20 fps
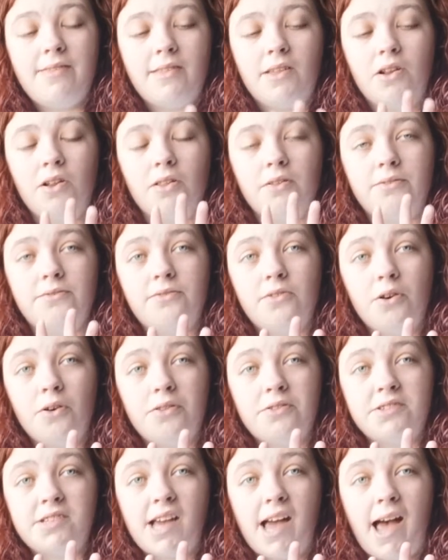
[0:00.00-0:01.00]
And on the
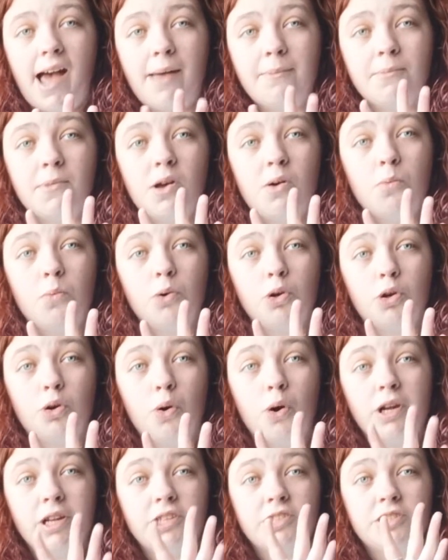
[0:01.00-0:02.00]
4th time, we're
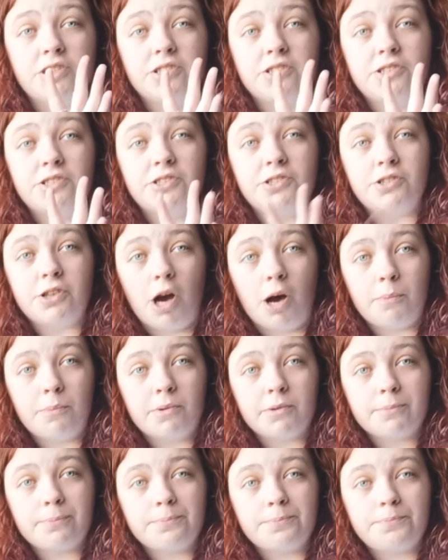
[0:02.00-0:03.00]
going to stop.
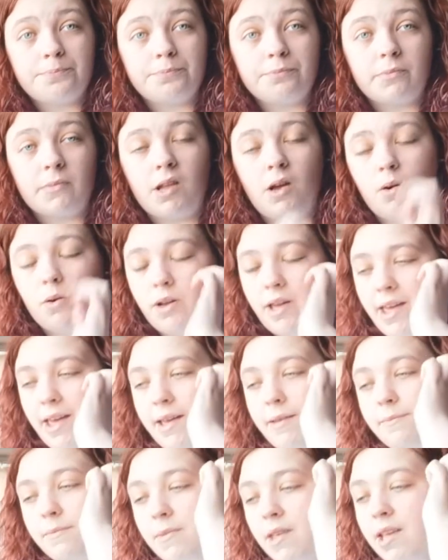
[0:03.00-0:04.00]

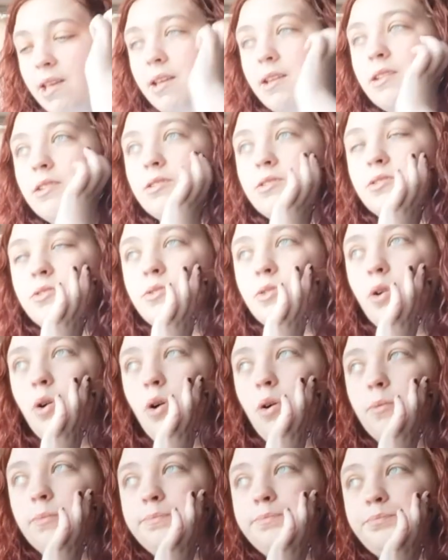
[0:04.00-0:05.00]
Okay?
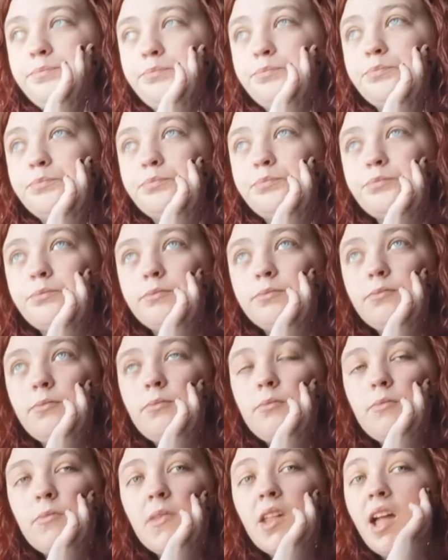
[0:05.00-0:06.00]
So
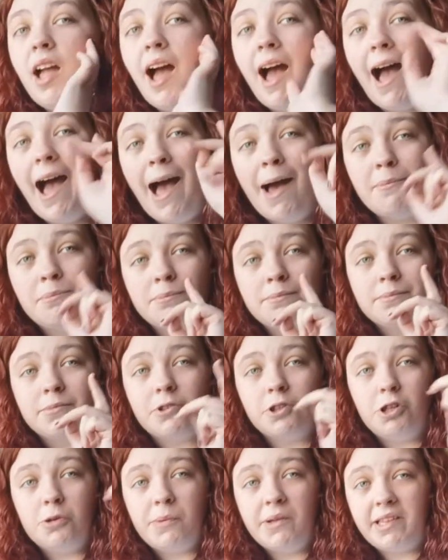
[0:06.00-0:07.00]
I'm
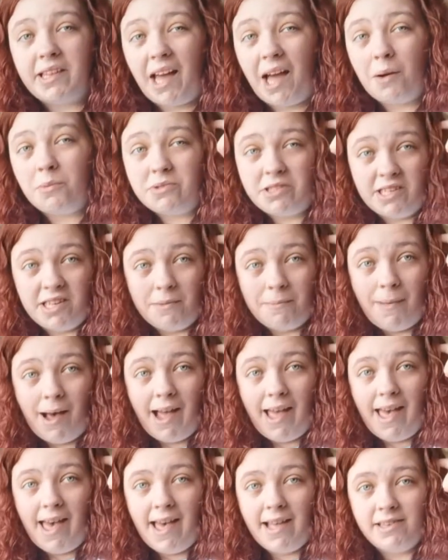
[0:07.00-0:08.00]
going to be counting in
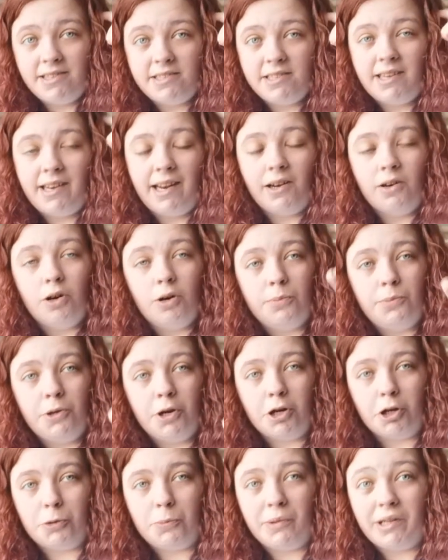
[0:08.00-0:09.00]
my head, and I hope
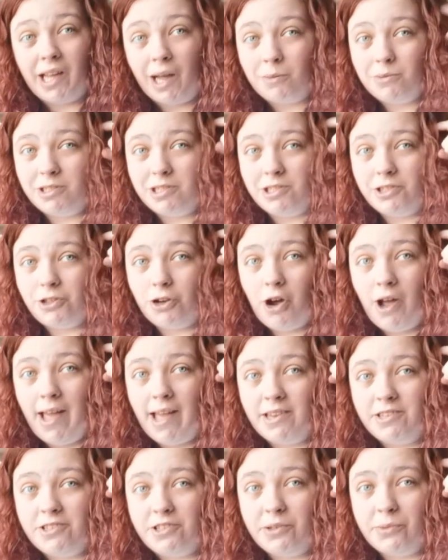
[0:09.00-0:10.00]
you're going to be counting in your
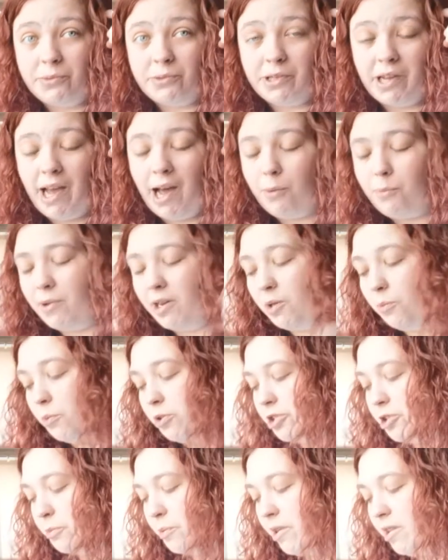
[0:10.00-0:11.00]
head too to how many we're
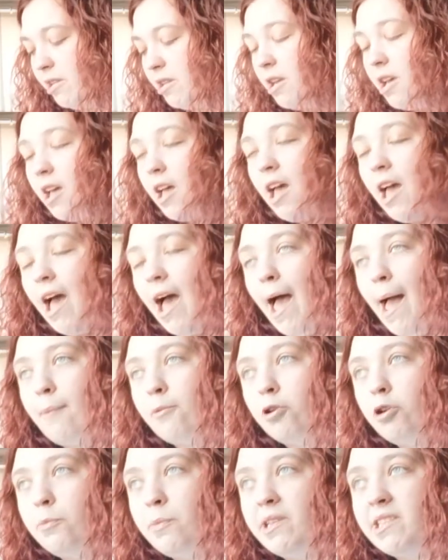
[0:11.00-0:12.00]
doing.
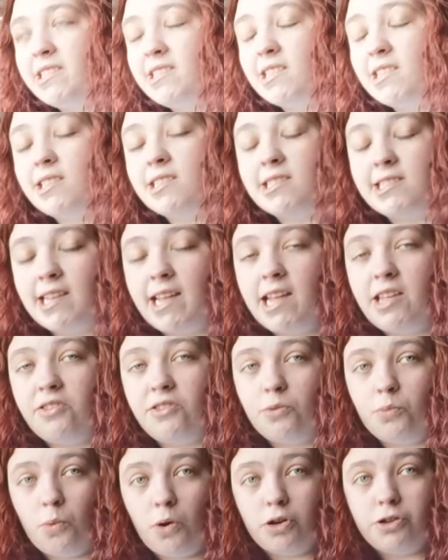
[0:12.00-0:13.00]
I'm going to be still saying
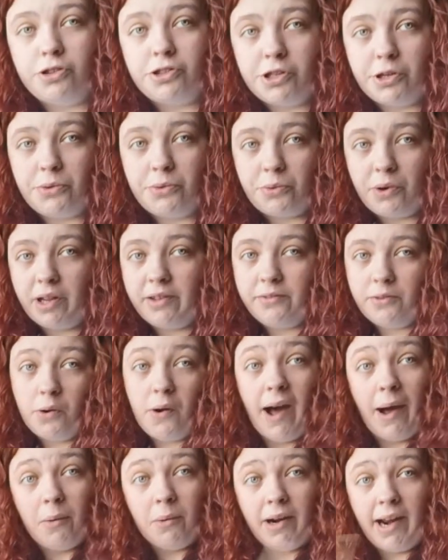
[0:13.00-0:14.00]
the 1, 2, 3, 4
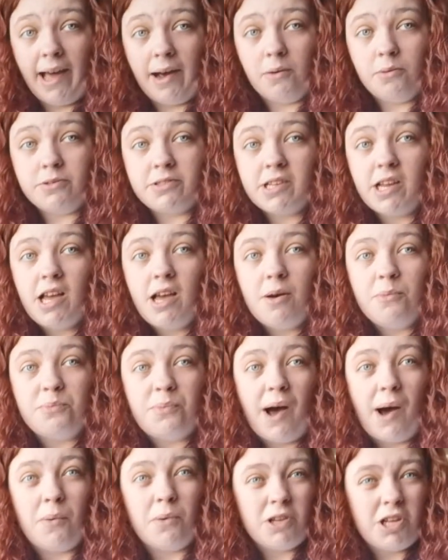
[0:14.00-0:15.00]
out loud,
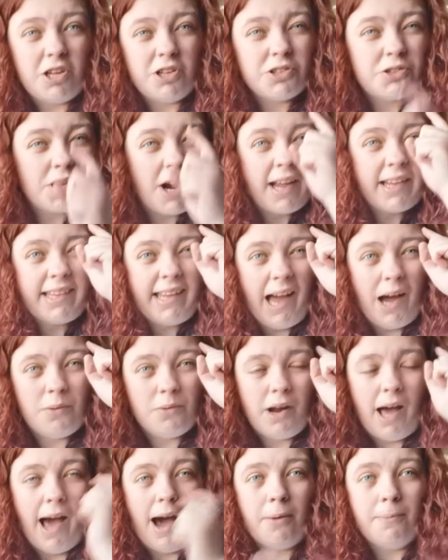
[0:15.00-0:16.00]
but I want you to try and
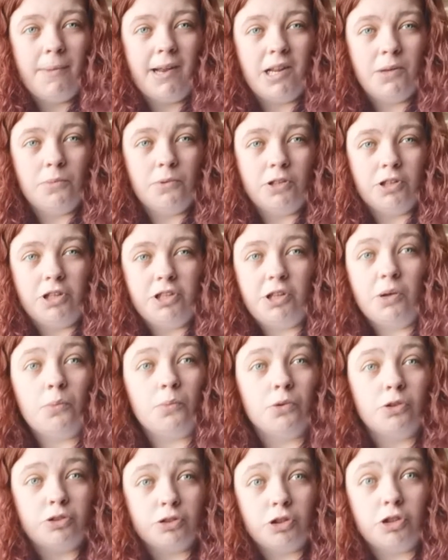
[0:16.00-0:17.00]
count how many we're going to do,
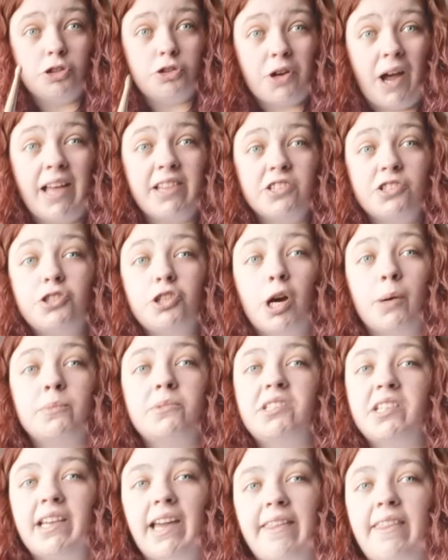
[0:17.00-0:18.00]
and we're just going to try and
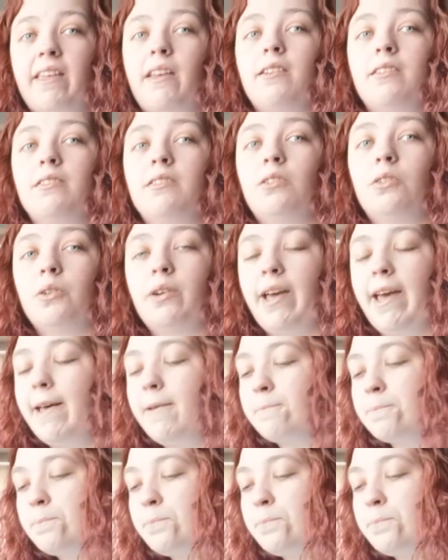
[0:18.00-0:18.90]
stop together. Okay?